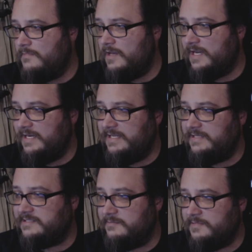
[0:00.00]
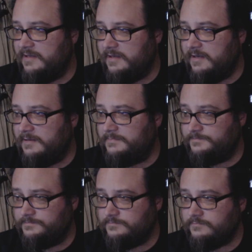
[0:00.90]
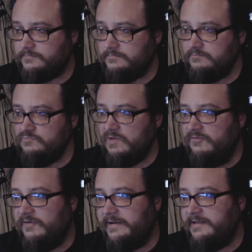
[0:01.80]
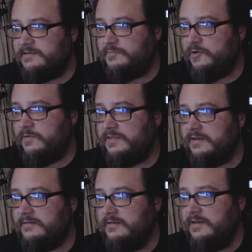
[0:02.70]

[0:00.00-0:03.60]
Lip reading: and I needed something funny to put with it.